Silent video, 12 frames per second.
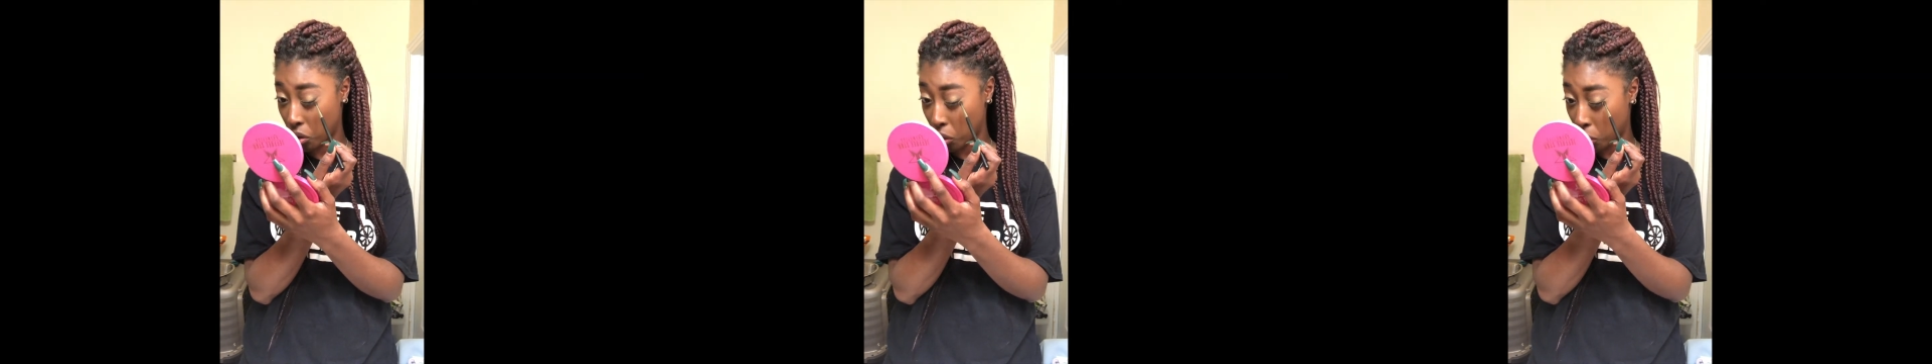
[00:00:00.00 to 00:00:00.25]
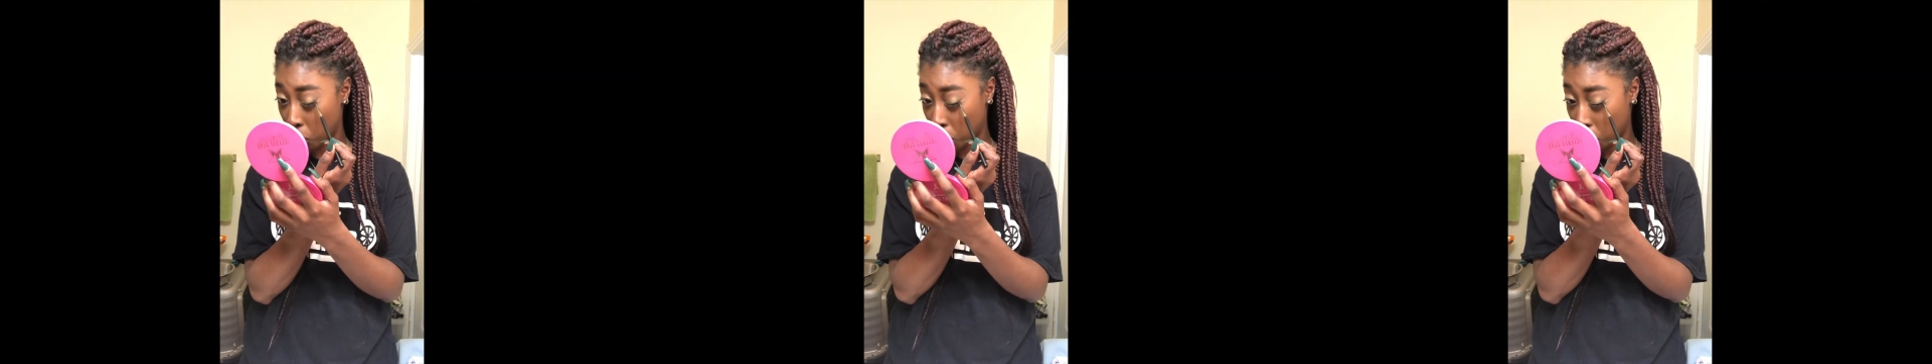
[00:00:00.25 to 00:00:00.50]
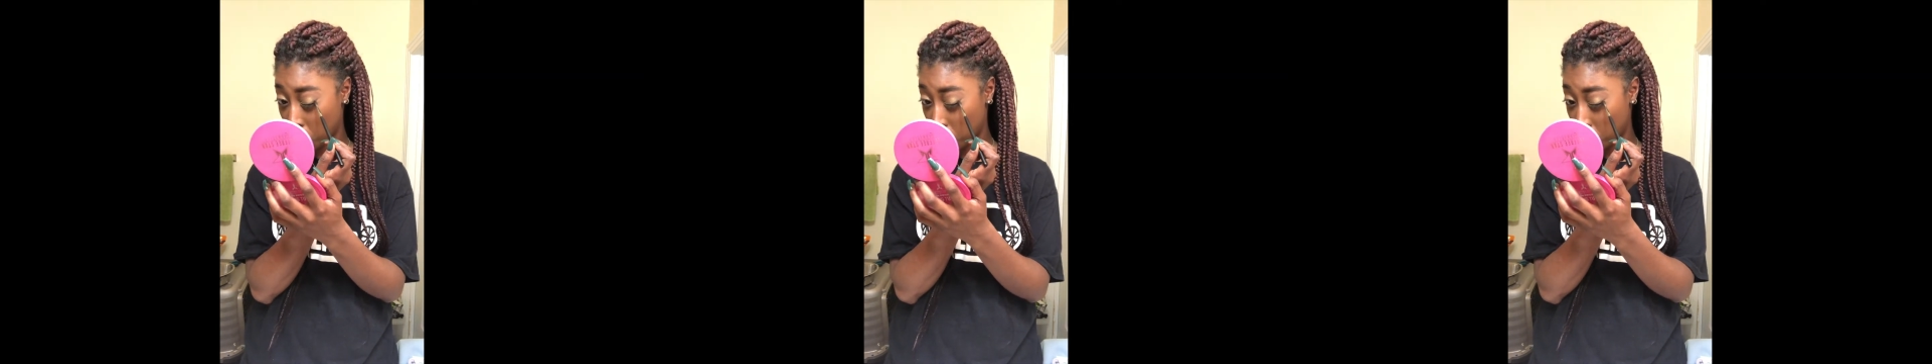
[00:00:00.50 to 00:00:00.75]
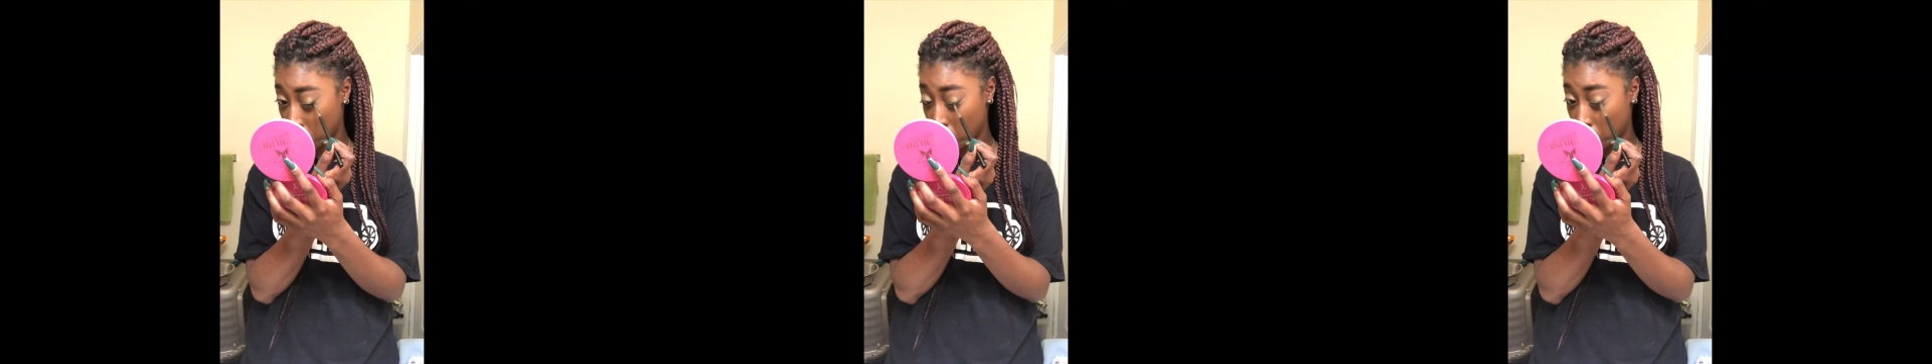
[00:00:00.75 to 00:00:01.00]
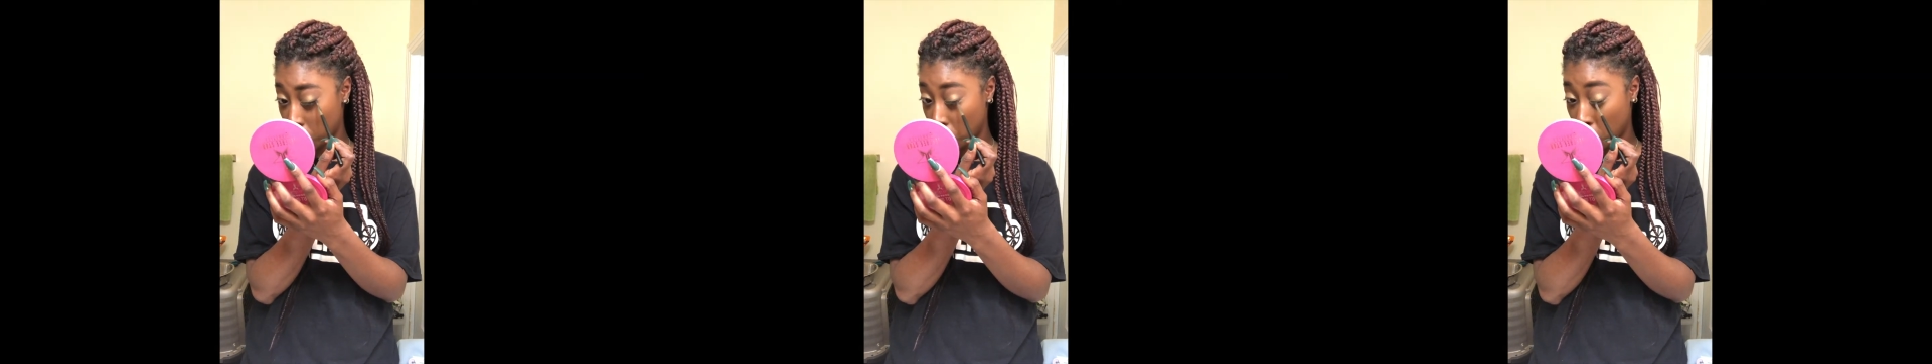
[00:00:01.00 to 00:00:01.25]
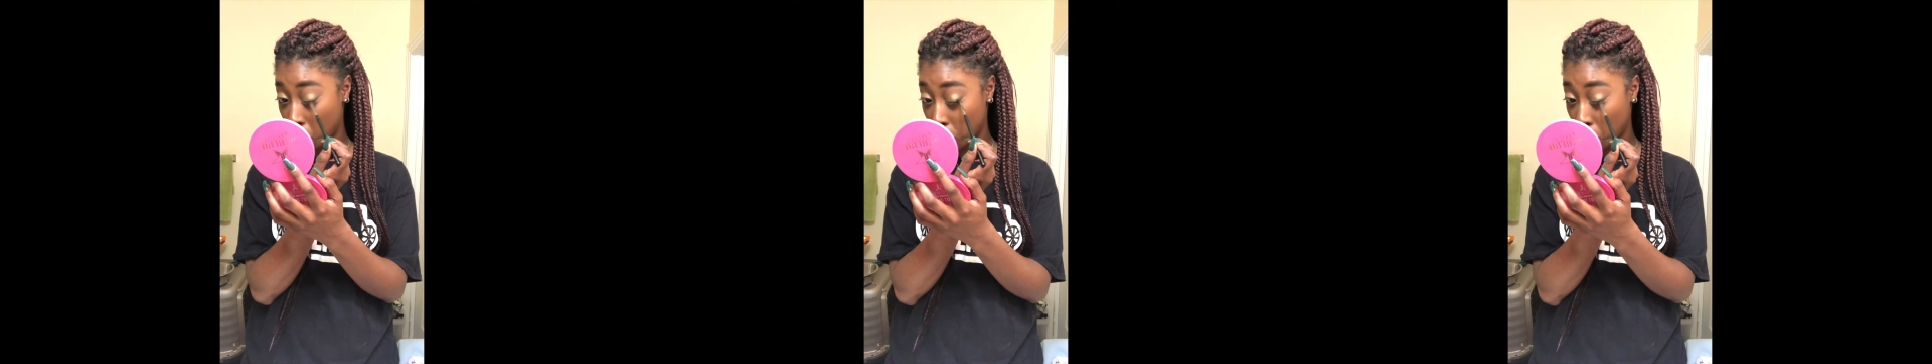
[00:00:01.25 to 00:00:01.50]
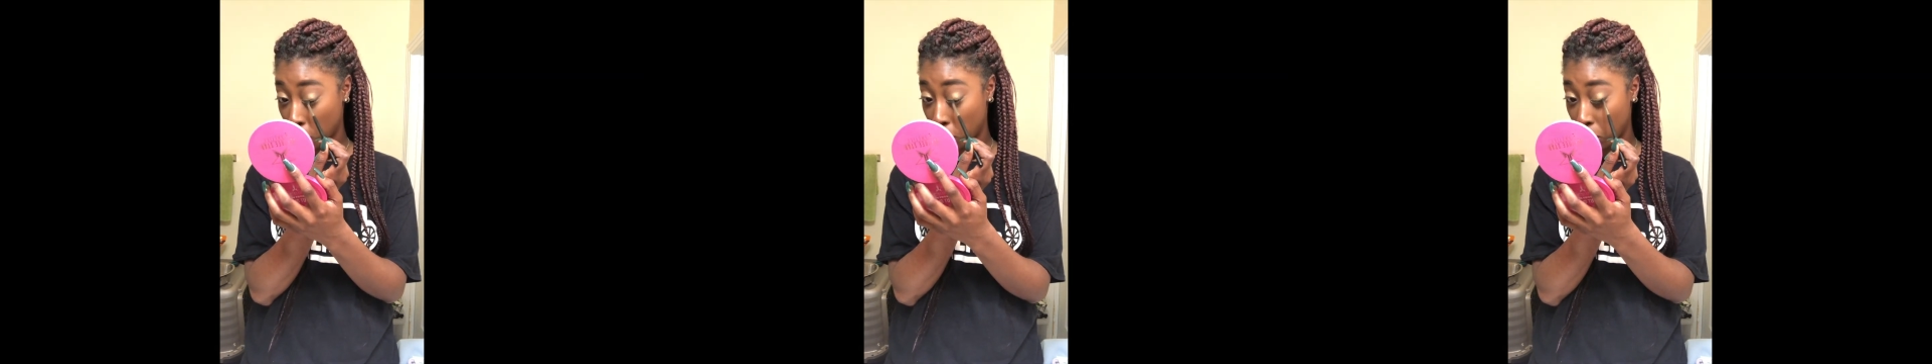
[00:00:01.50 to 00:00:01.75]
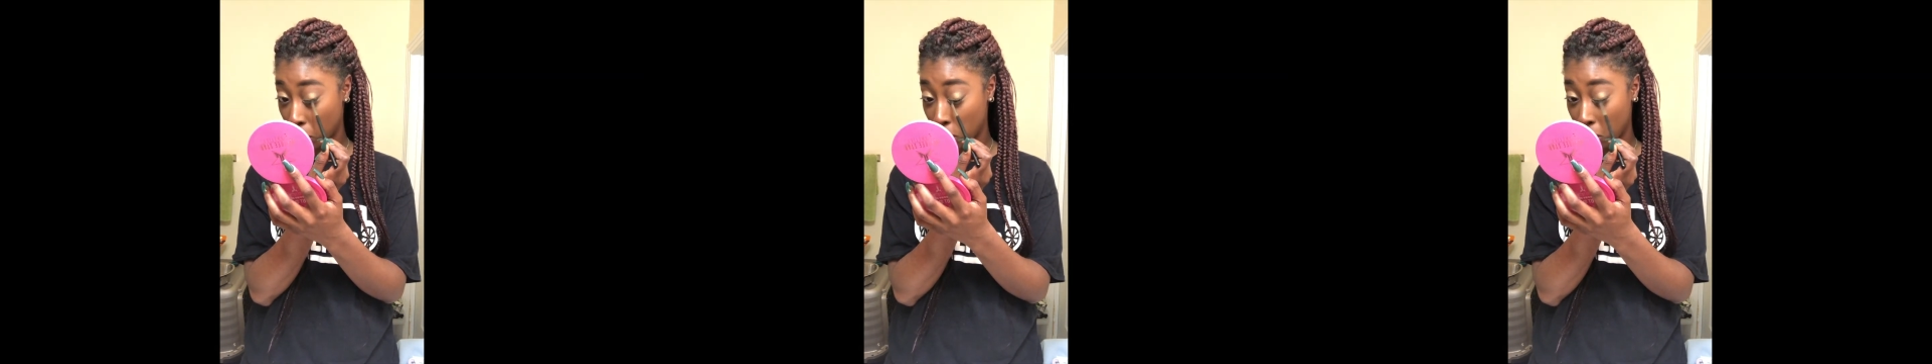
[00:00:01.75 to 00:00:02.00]
you know,
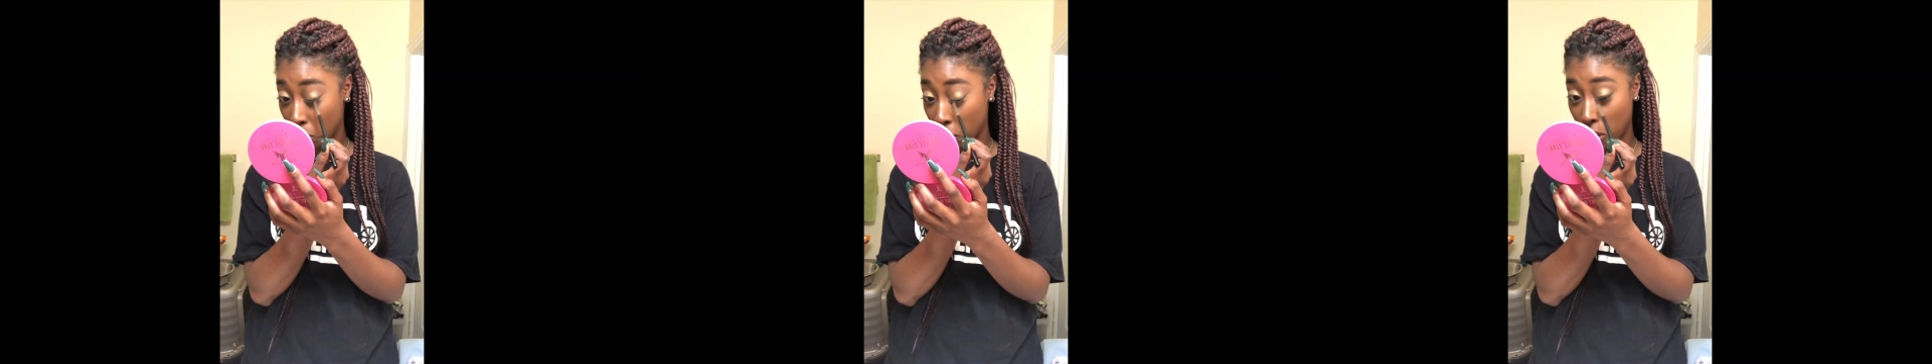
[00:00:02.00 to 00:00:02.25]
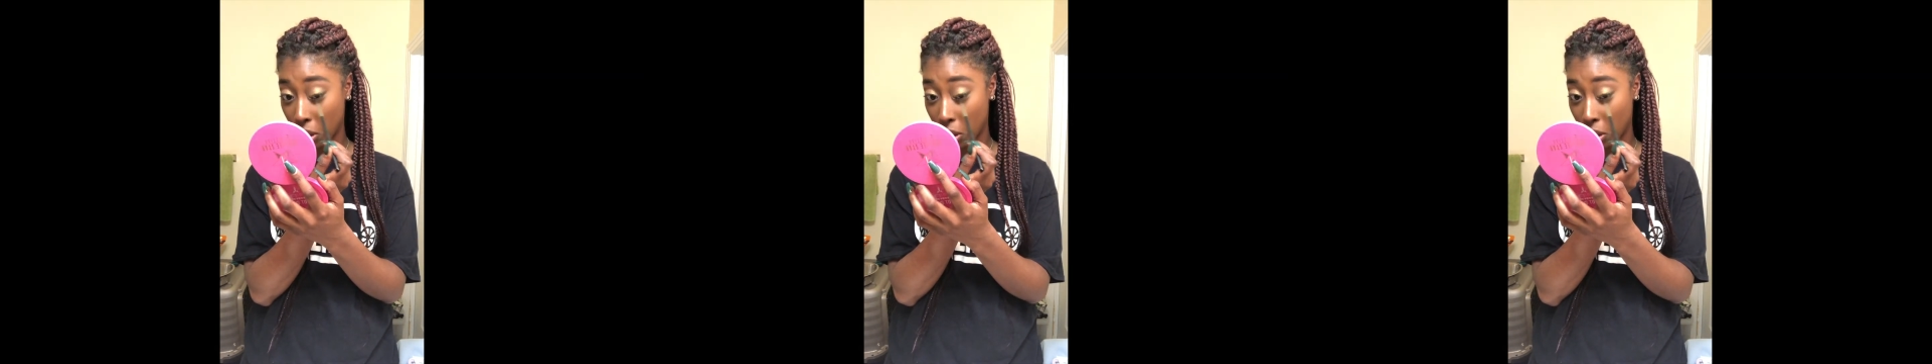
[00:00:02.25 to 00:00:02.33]
the crazy